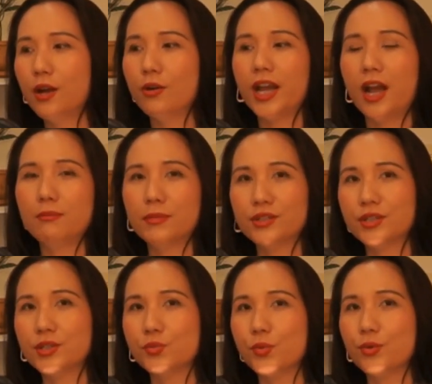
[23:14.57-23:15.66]
okay, how much
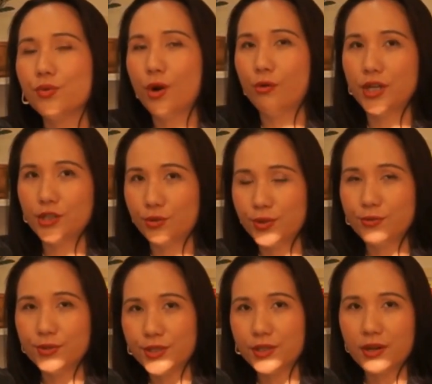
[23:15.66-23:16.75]
is will go into the
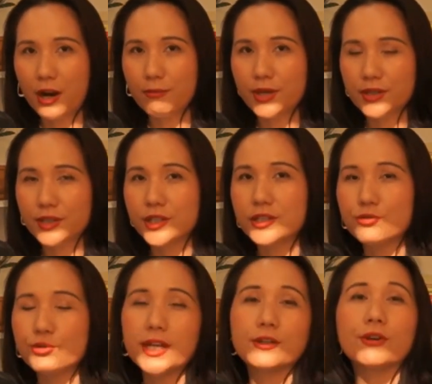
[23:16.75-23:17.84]
reserve, how much is
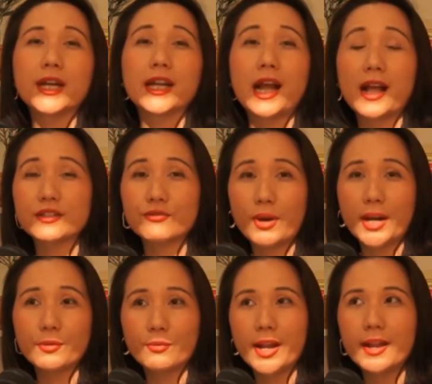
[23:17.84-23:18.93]
treasury cash right
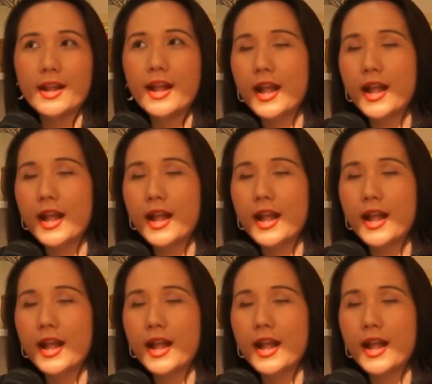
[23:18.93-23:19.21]
away.